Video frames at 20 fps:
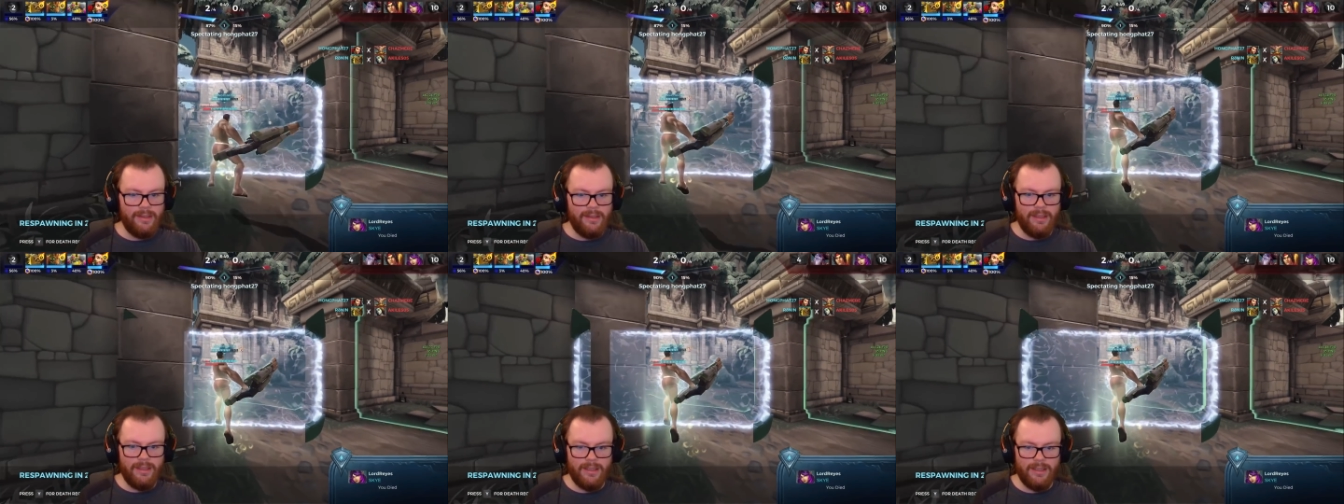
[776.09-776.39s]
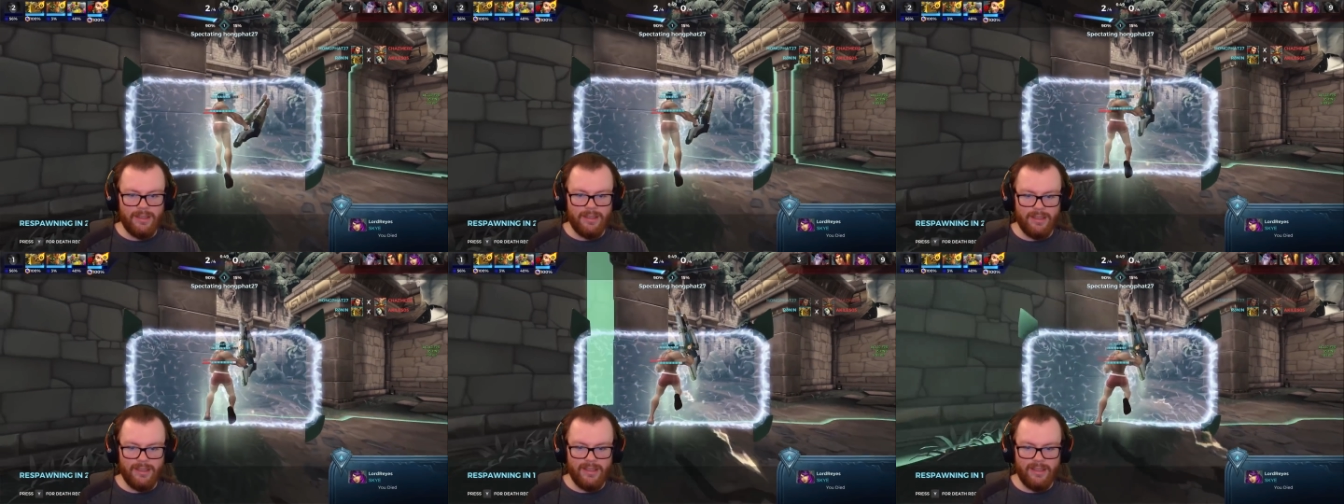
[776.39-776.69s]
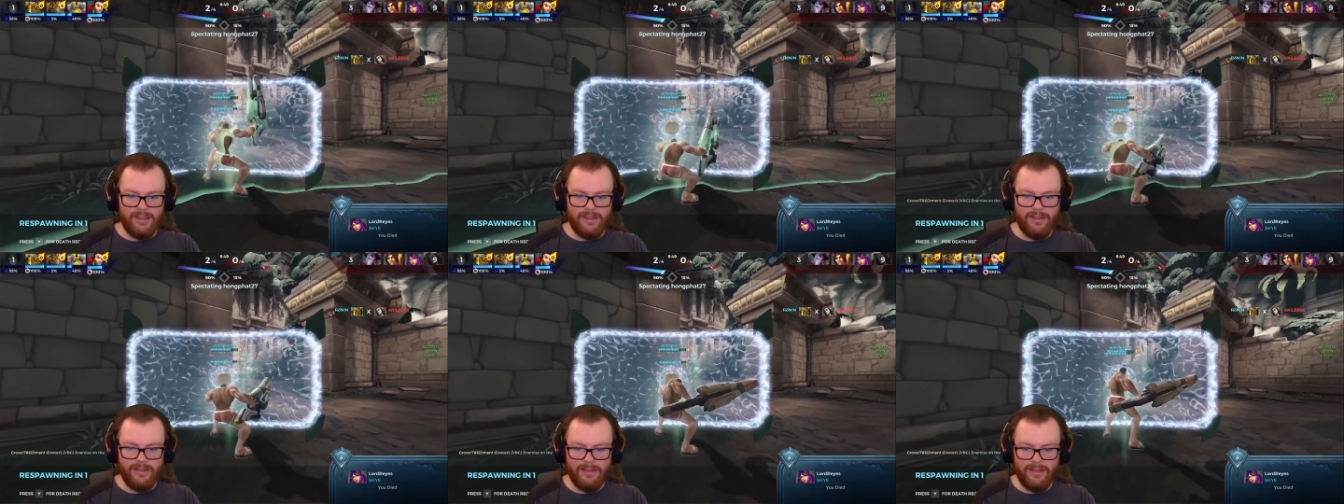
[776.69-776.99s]

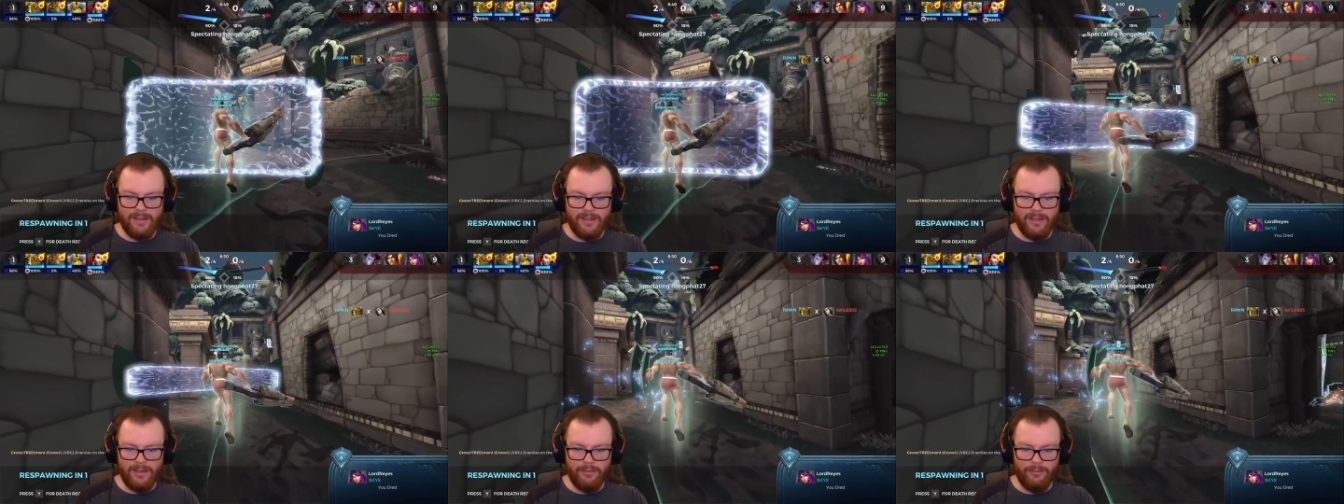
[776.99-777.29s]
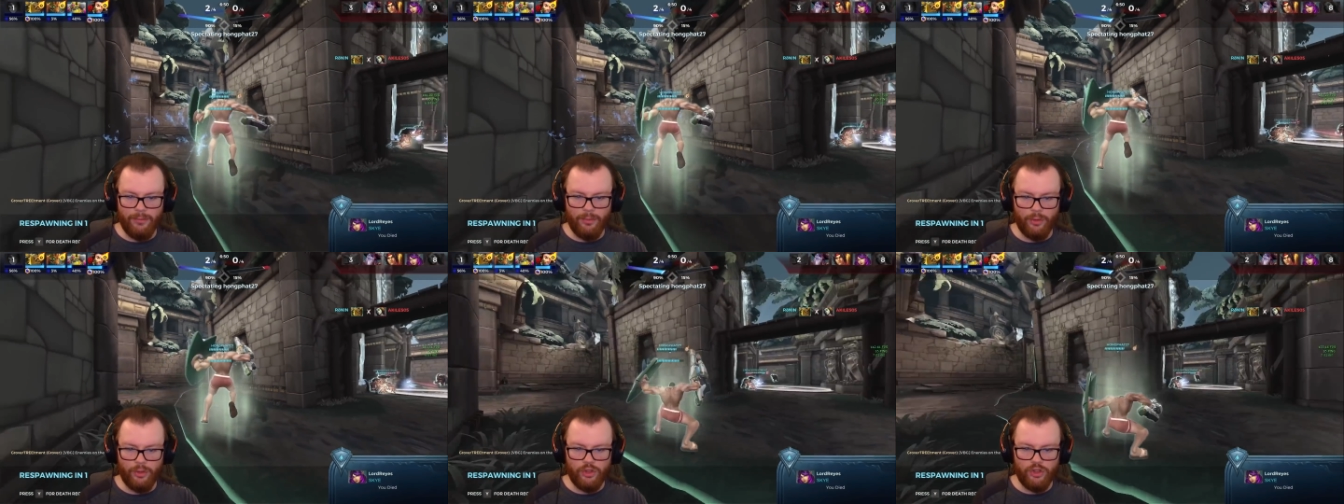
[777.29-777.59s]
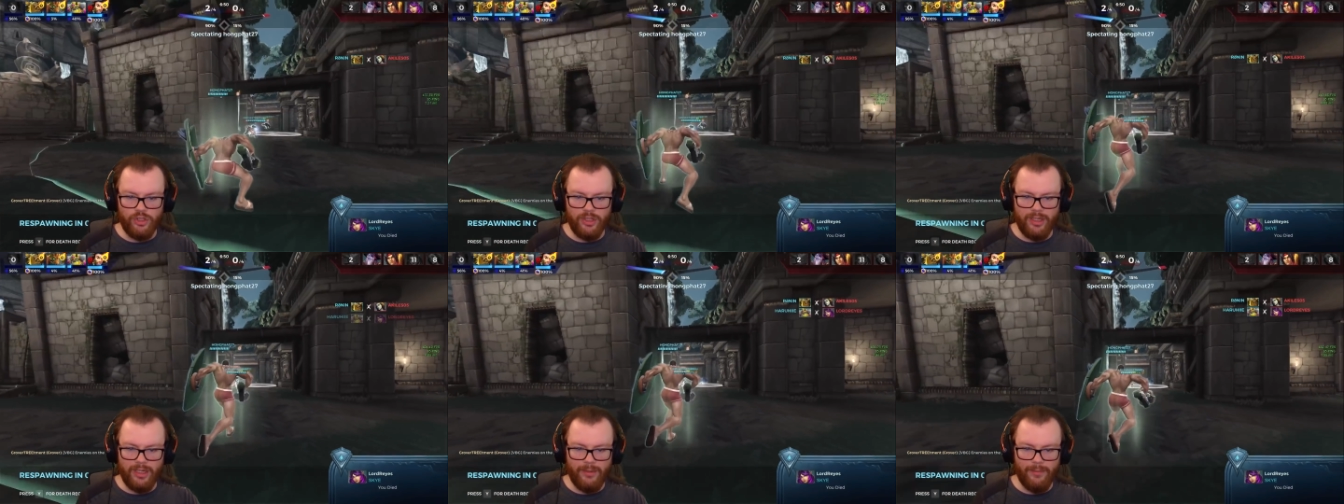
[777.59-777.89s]
Uh,
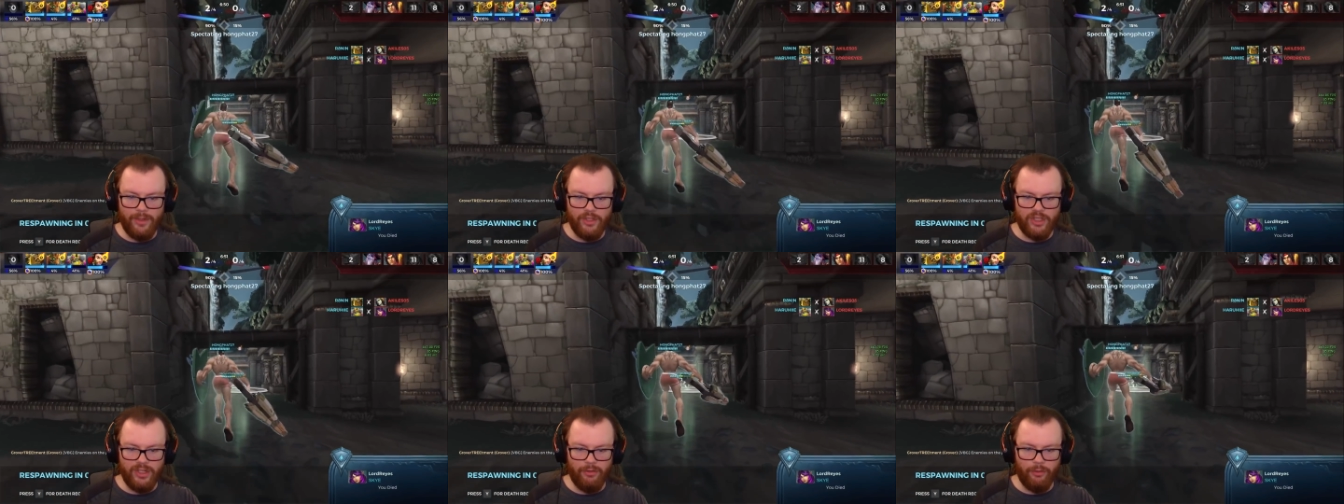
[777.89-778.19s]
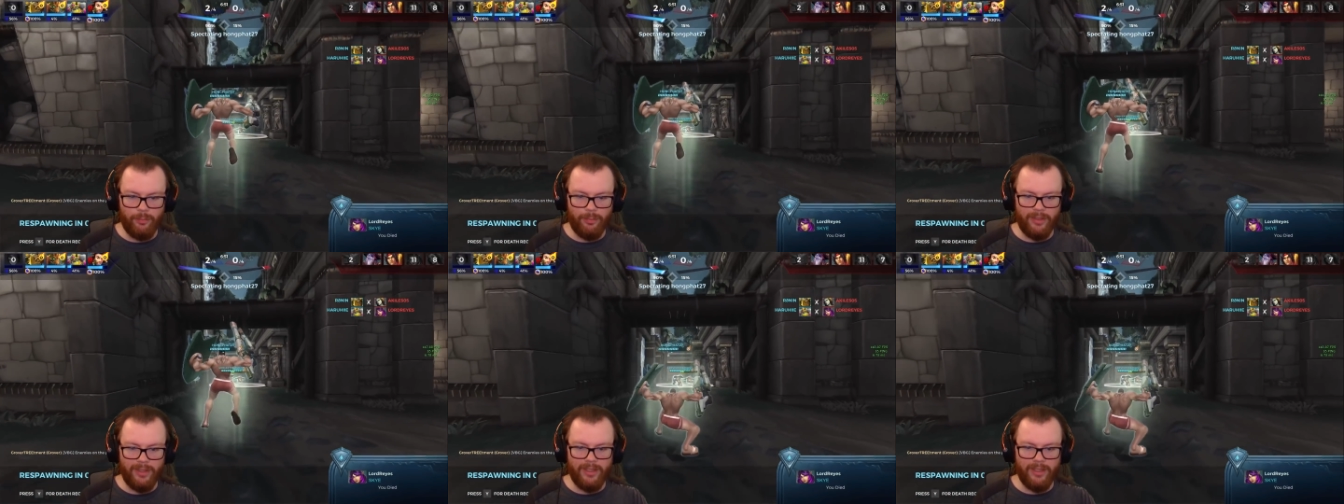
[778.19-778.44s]
unfortunate. I wish I was playing